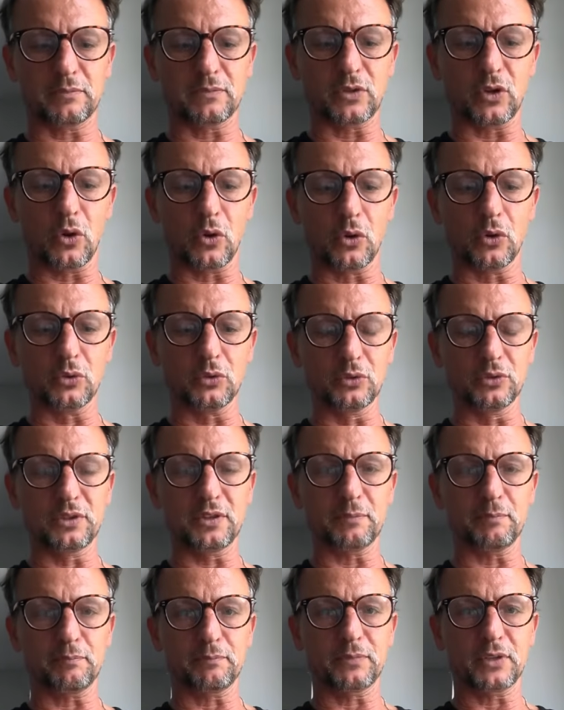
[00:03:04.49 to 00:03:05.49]
hold
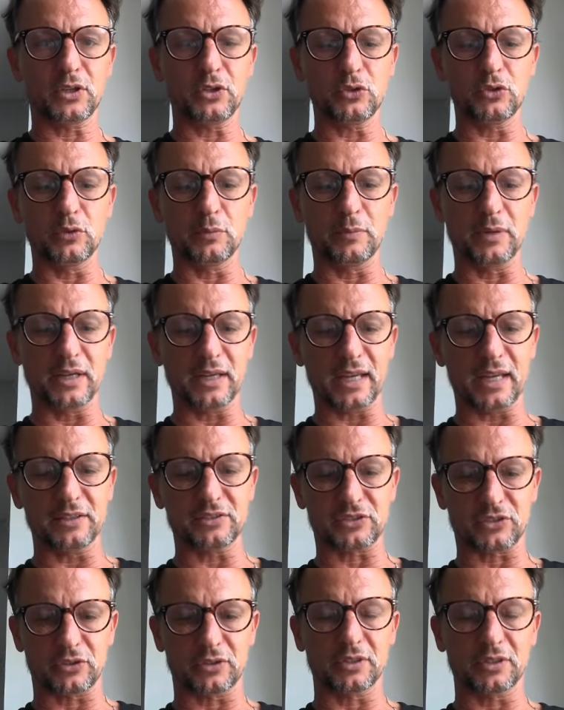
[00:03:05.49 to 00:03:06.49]
the cube a
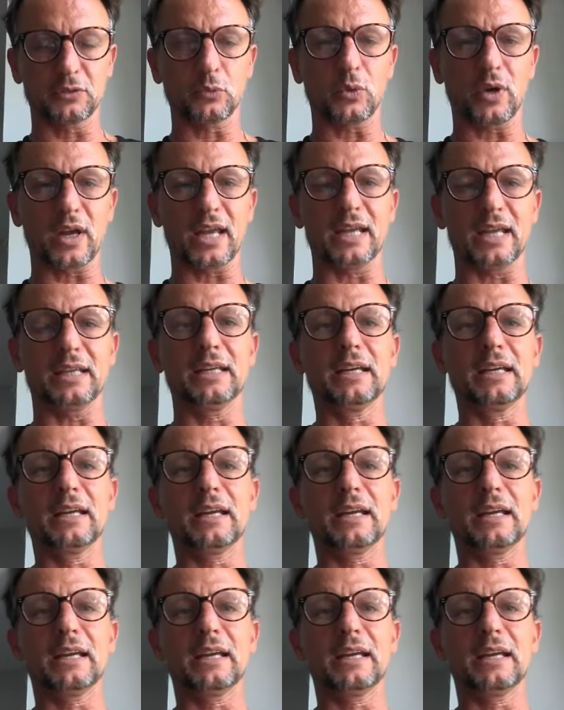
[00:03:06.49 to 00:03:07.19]
certain way